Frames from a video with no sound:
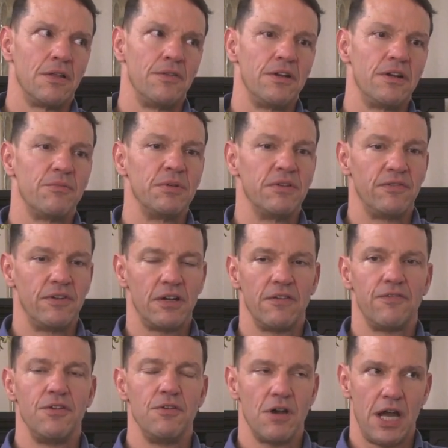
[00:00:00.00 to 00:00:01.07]
There have been very
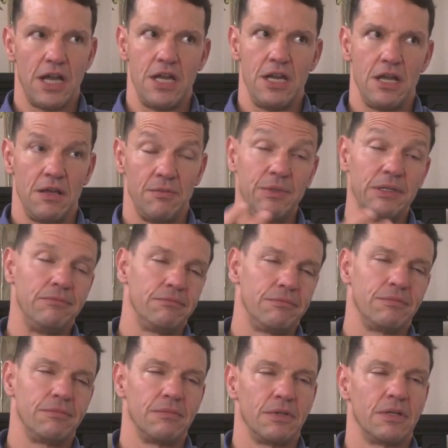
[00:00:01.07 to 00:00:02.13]
few
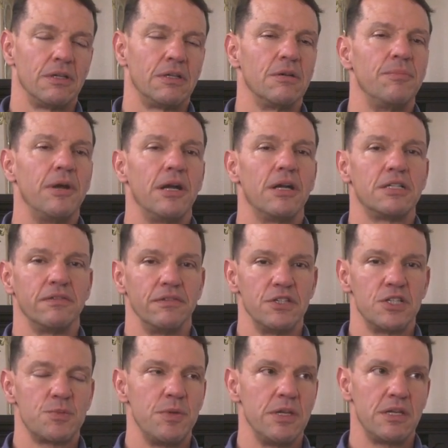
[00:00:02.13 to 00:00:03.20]
comparatively
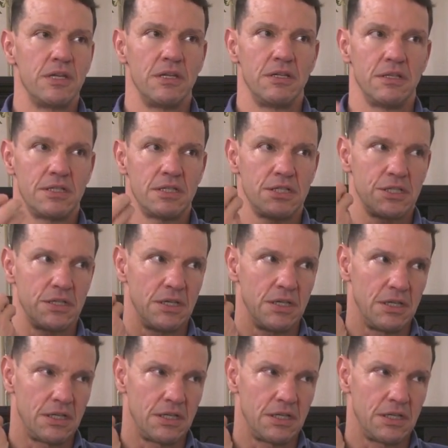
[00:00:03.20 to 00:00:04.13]
speaking, in such a